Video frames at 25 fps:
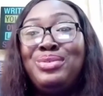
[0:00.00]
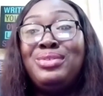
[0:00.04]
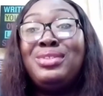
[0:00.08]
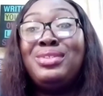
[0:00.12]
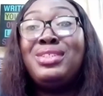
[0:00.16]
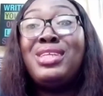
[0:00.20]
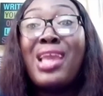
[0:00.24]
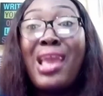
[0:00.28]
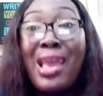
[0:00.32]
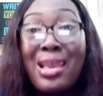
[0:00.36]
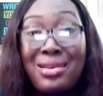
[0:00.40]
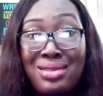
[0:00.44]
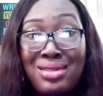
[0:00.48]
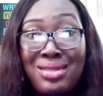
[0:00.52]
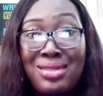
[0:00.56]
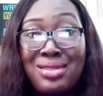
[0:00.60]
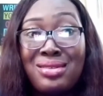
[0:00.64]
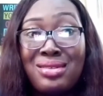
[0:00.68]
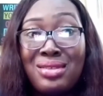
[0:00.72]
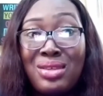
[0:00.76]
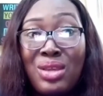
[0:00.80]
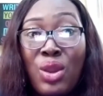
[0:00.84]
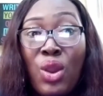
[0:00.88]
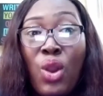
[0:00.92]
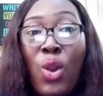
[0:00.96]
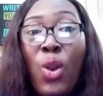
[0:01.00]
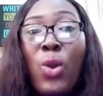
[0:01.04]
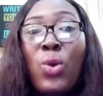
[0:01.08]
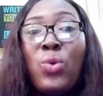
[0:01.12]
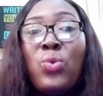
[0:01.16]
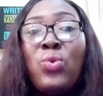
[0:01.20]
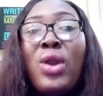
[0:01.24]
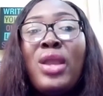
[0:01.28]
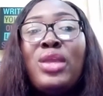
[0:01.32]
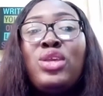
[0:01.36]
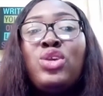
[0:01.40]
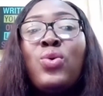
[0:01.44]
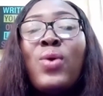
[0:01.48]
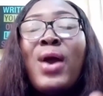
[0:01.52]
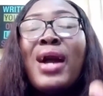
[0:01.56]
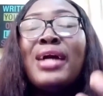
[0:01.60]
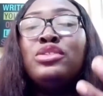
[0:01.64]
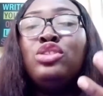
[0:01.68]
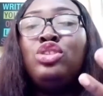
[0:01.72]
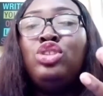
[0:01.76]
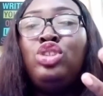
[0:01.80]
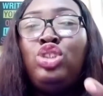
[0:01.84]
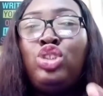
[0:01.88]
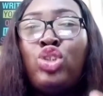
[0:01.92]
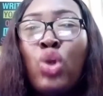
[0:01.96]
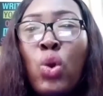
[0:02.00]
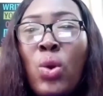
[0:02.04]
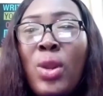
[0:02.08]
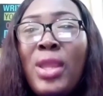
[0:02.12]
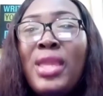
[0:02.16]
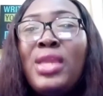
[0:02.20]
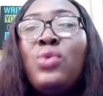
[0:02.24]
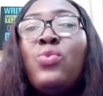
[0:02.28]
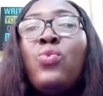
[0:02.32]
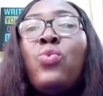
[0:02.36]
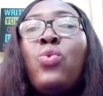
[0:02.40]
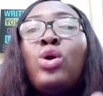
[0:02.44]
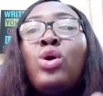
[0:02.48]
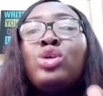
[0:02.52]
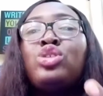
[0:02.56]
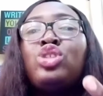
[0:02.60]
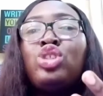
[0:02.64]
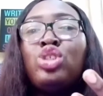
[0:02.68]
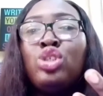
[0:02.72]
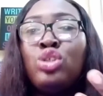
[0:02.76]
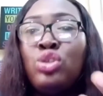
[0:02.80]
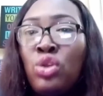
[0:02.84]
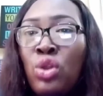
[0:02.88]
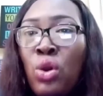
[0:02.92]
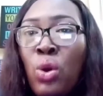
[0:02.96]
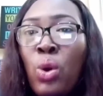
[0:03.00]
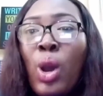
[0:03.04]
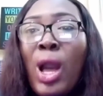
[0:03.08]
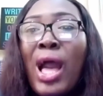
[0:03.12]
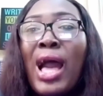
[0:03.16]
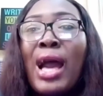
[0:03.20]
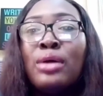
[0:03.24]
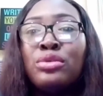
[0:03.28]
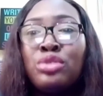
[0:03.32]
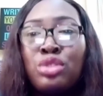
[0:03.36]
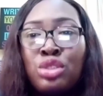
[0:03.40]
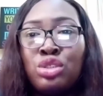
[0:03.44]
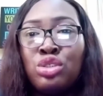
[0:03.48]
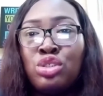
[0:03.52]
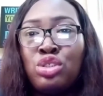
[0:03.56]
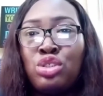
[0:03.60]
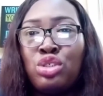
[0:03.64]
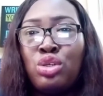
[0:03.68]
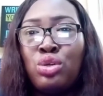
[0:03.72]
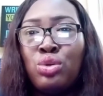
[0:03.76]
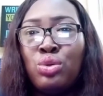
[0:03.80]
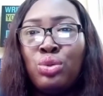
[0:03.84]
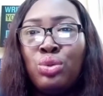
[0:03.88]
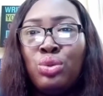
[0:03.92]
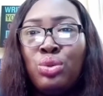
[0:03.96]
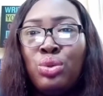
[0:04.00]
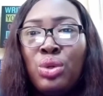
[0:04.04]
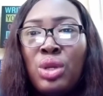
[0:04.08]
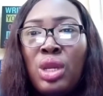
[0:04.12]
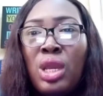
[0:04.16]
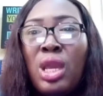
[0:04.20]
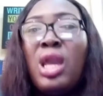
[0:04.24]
Yes, when you are doing what you know how to do